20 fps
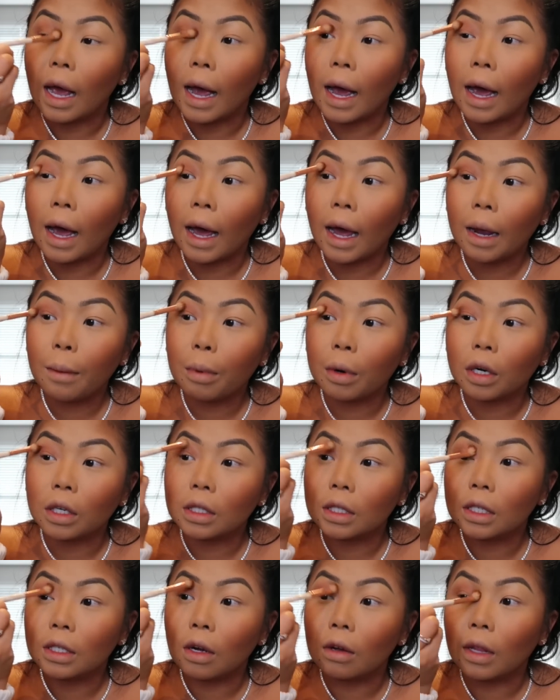I
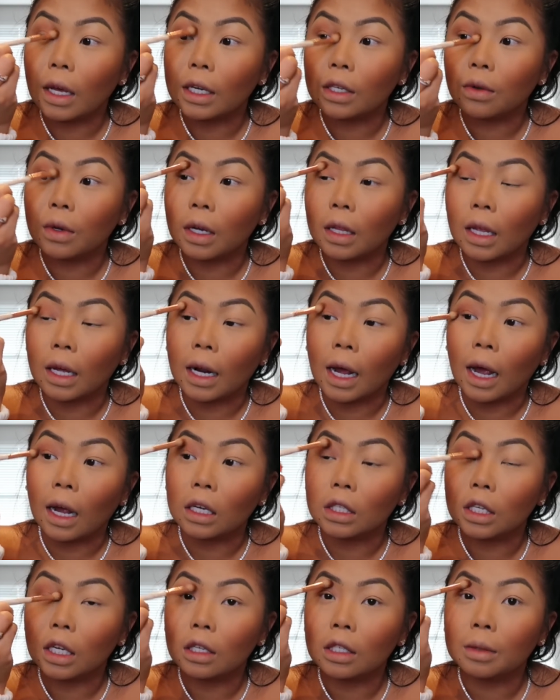personally don't like doing a lot of
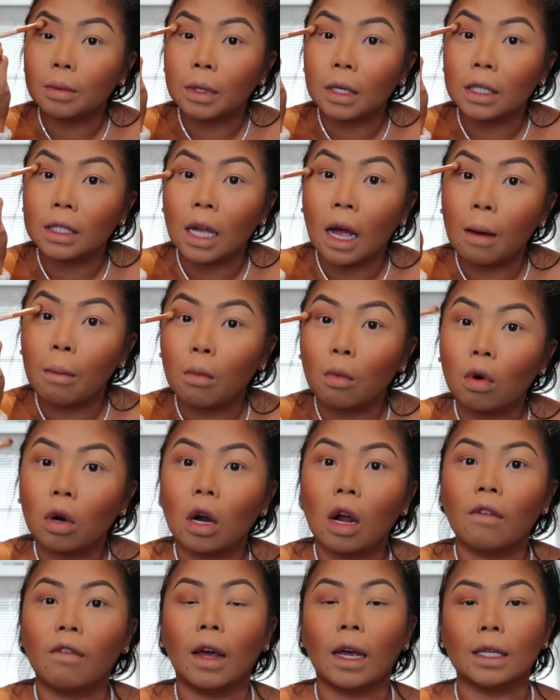eyeshadows because I'm
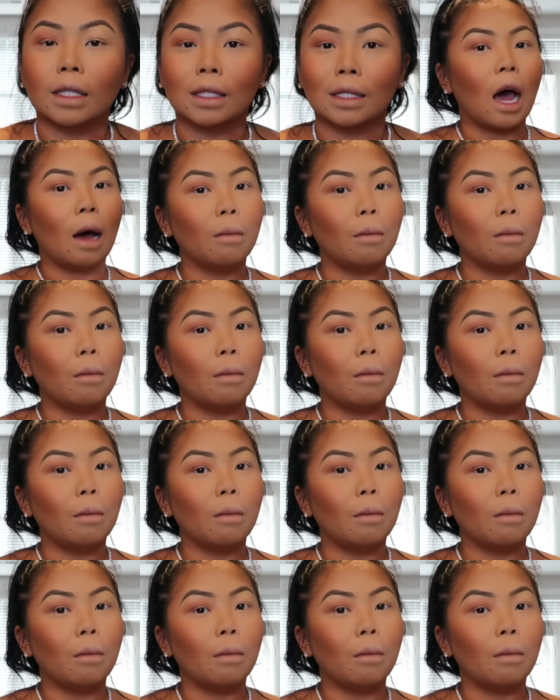more of like